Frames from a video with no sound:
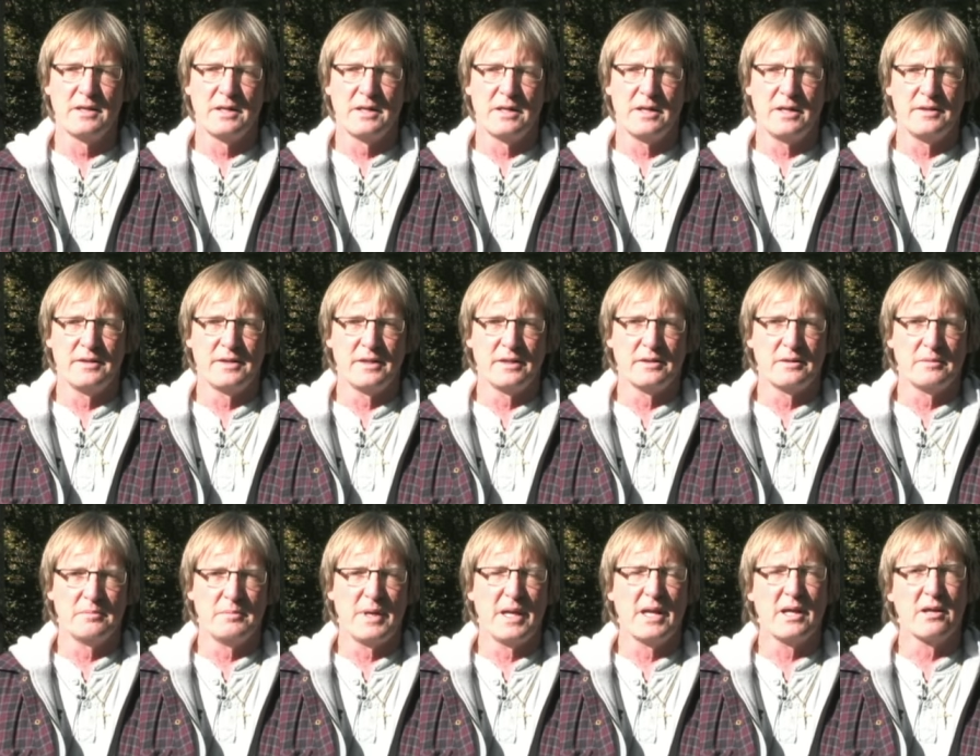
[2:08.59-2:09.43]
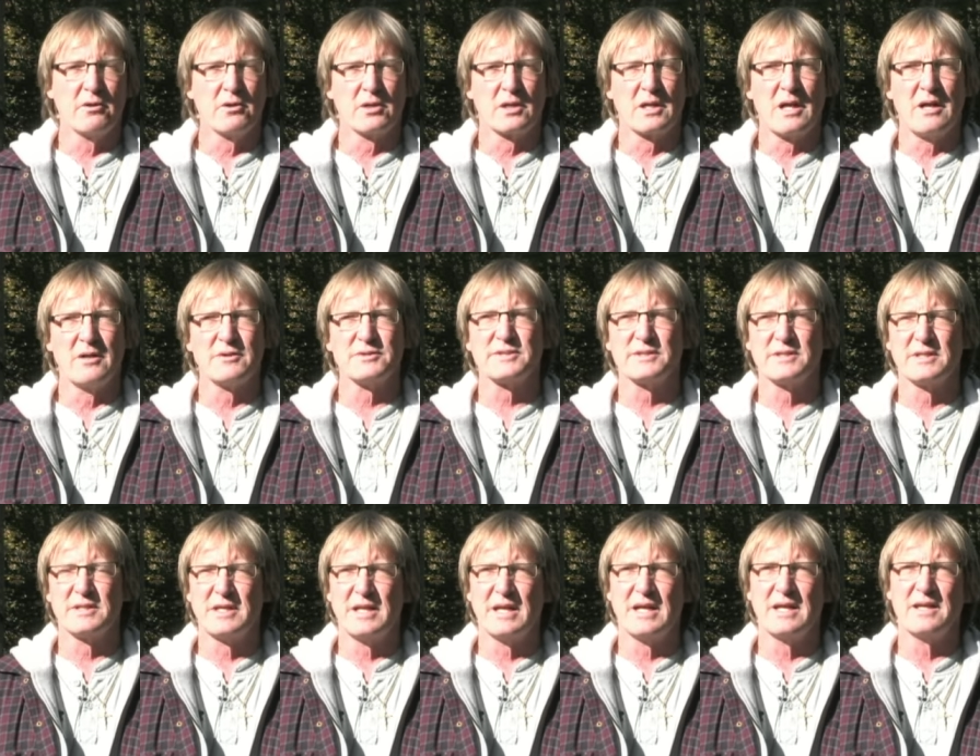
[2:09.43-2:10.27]
and the mayor and council
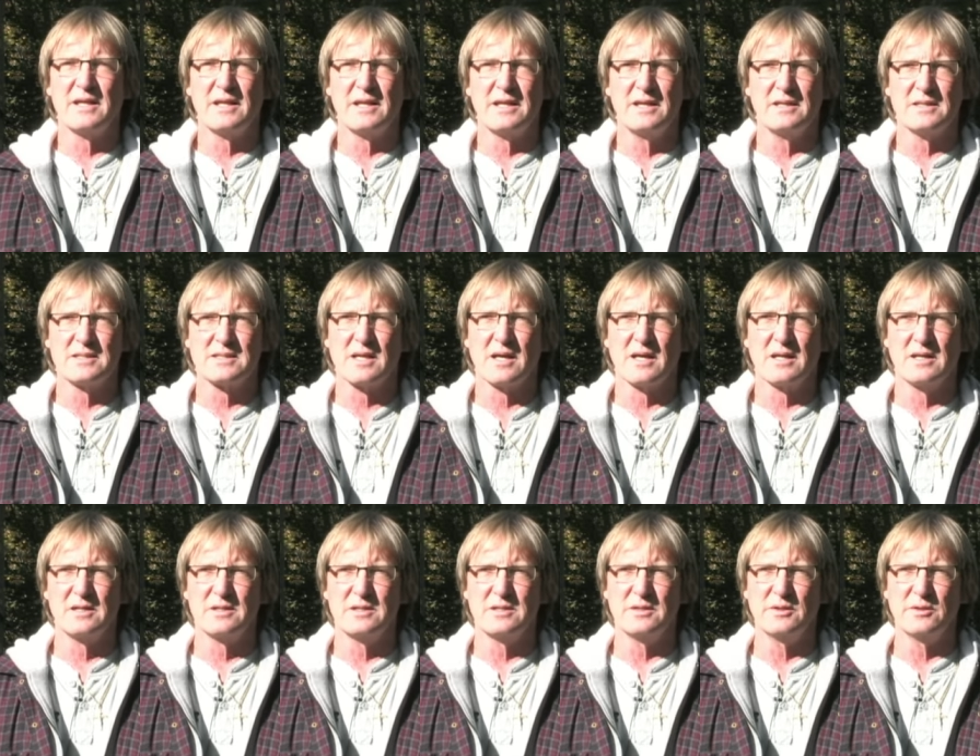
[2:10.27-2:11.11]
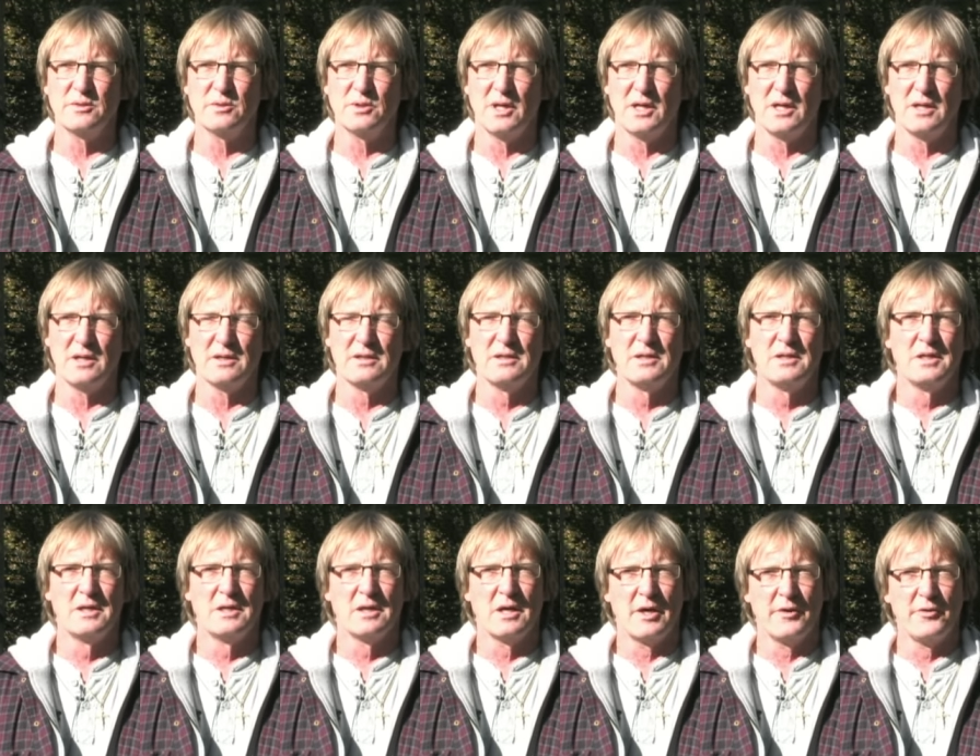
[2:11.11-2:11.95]
the day they decided to
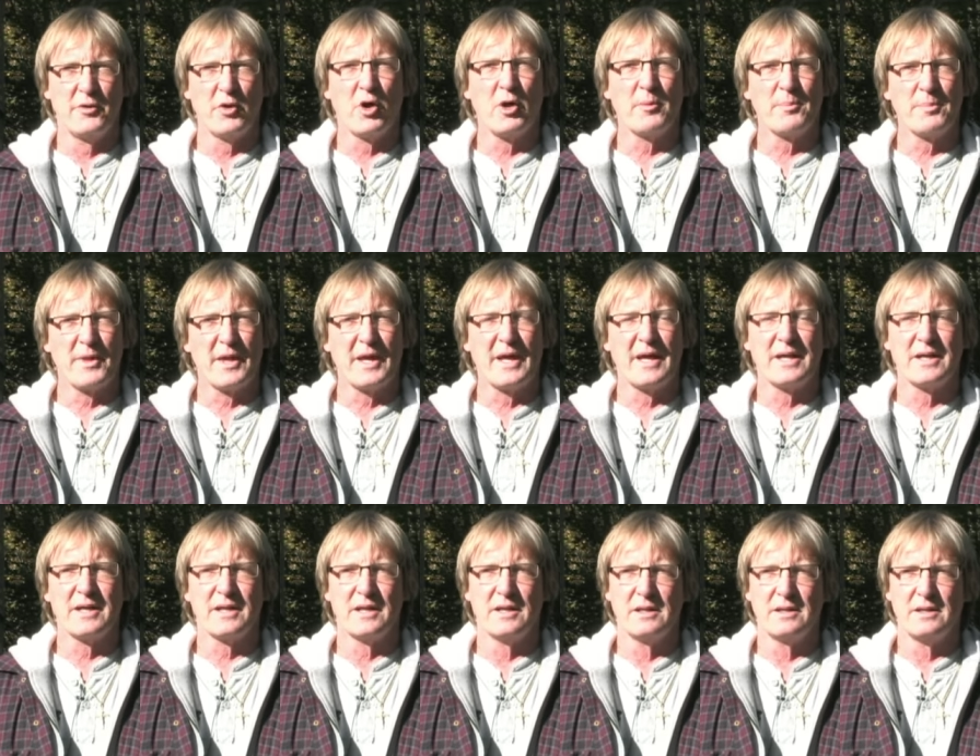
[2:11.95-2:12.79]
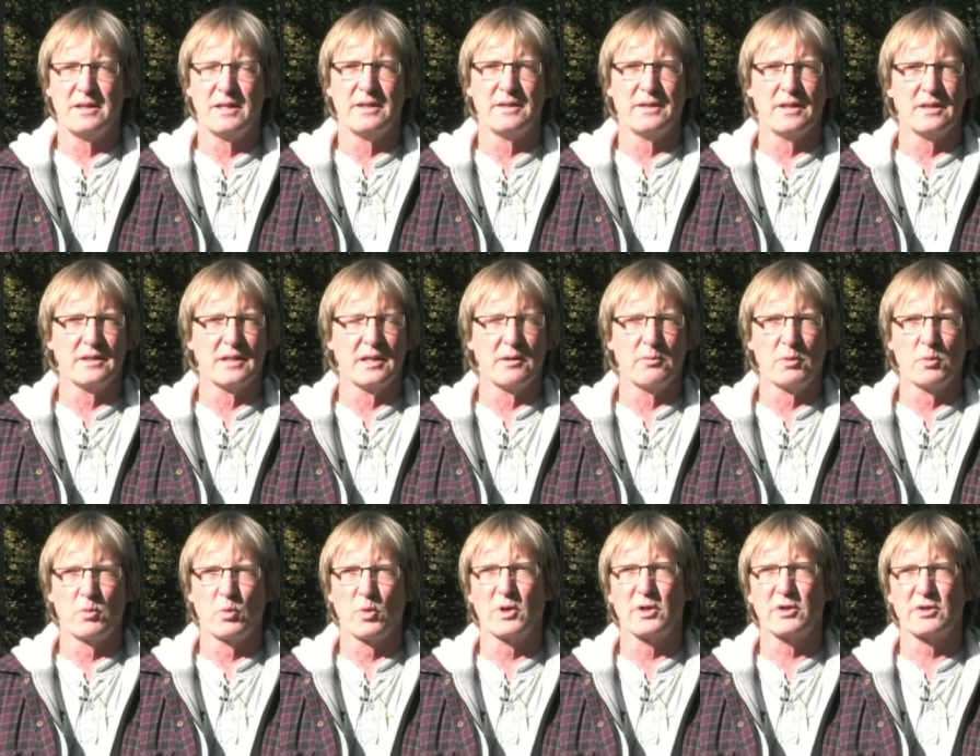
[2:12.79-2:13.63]
adopt that and, and that they
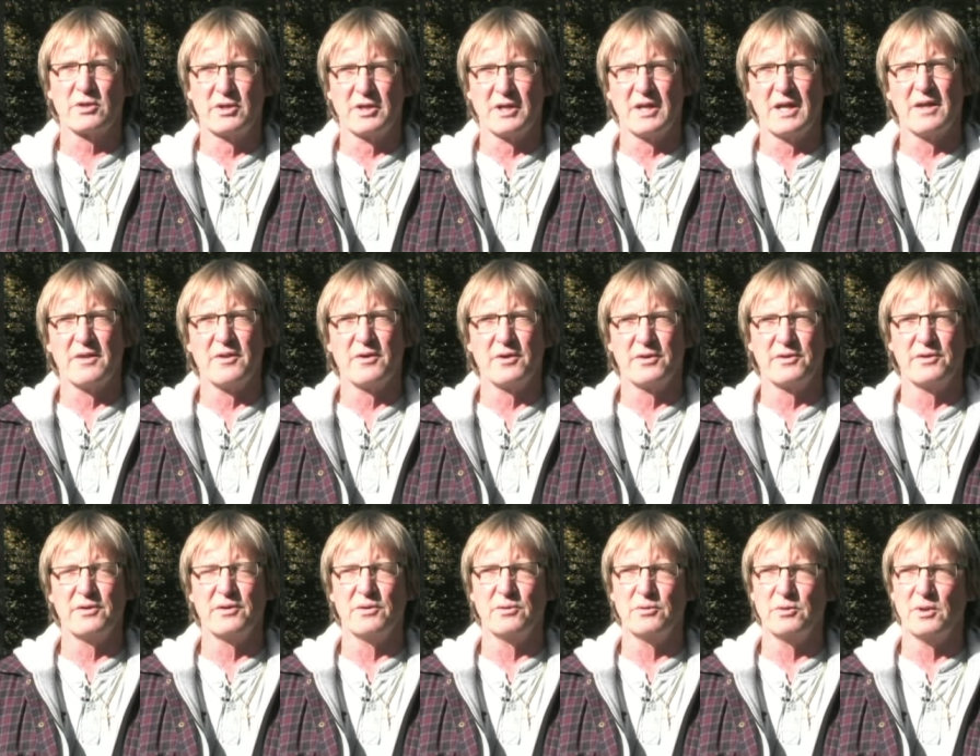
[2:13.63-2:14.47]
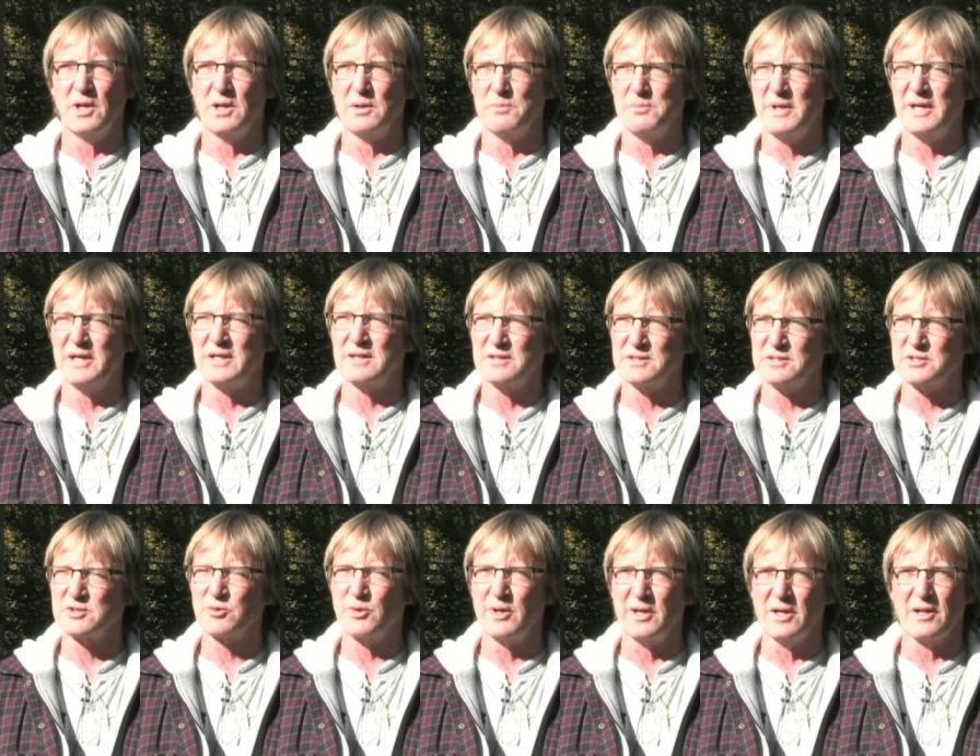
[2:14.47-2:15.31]
would work together to make this
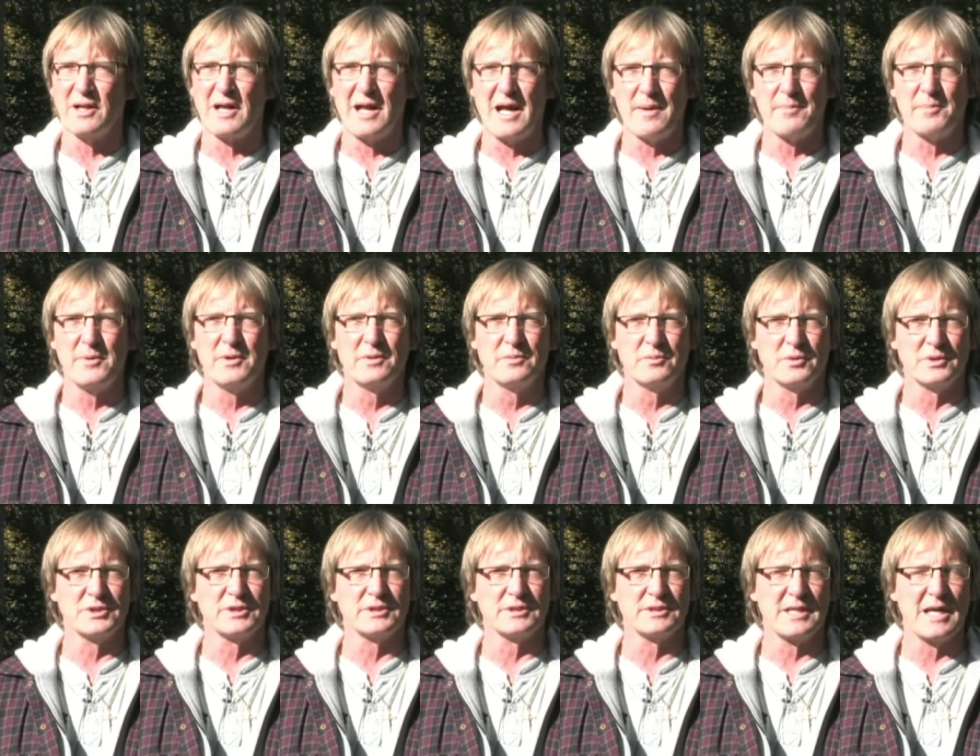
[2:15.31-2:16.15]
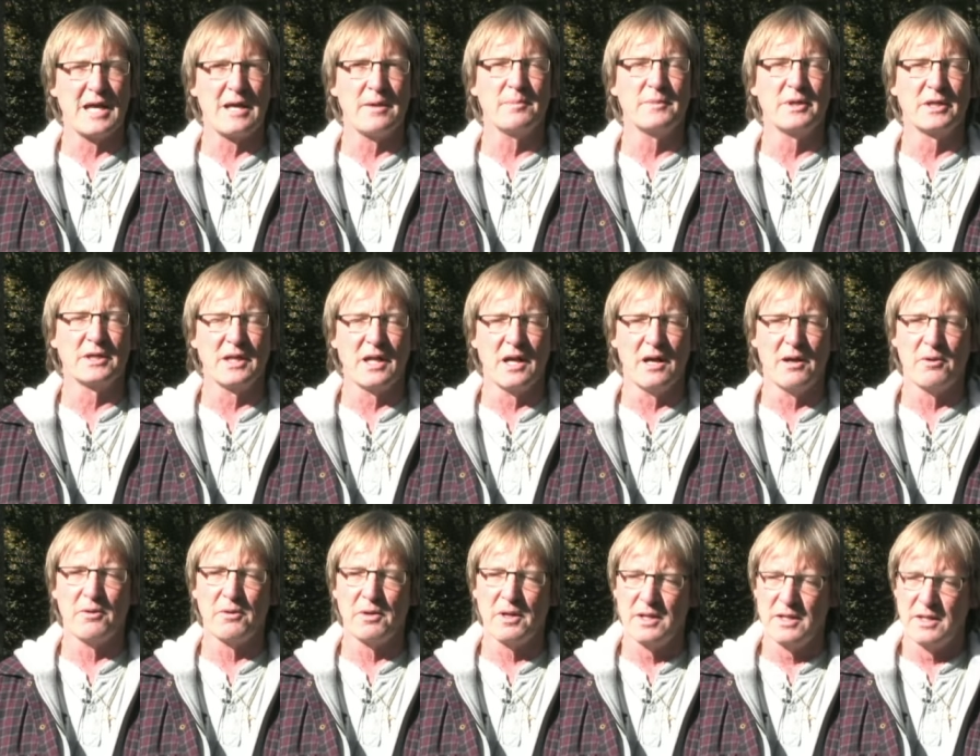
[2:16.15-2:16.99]
trail happen, which is happening
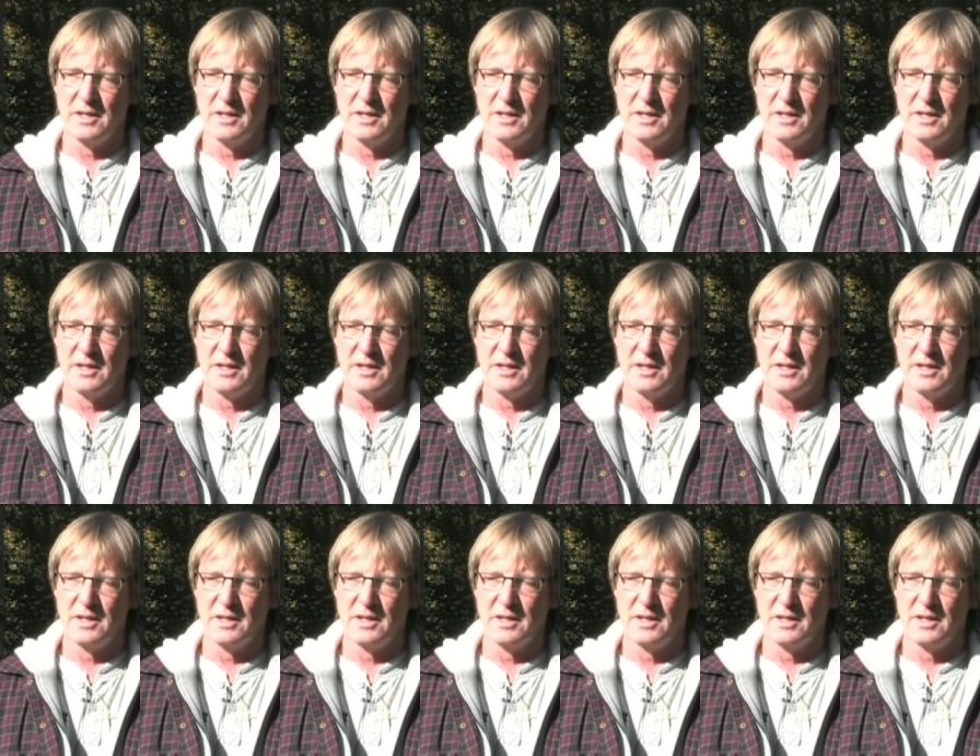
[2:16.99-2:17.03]
now.